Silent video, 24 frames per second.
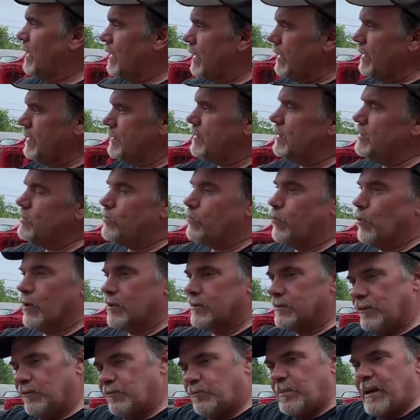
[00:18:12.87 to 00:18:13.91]
to get this
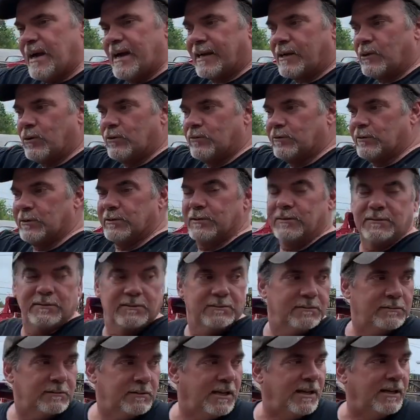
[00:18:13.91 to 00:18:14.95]
forklift back over
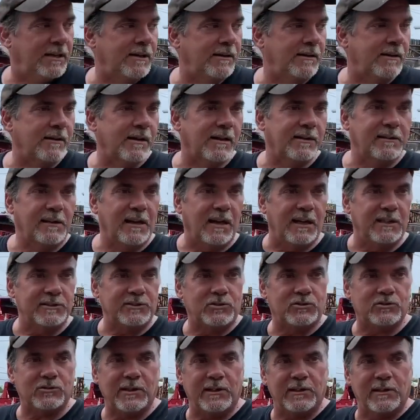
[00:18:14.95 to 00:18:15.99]
and
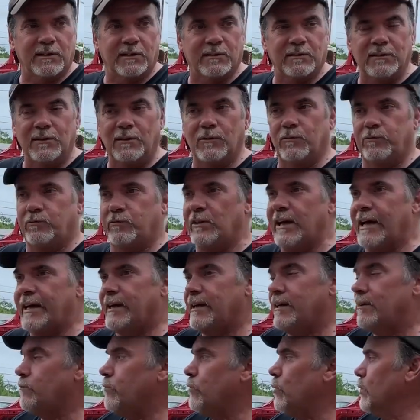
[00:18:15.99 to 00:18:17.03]
concentrate on our little
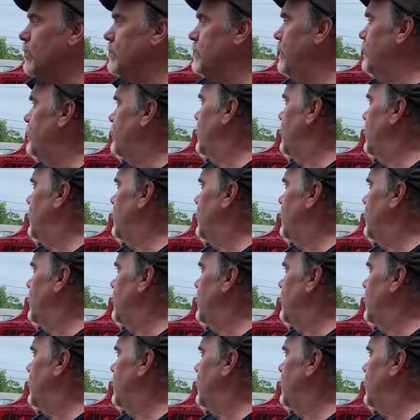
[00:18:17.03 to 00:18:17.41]
flathead forklift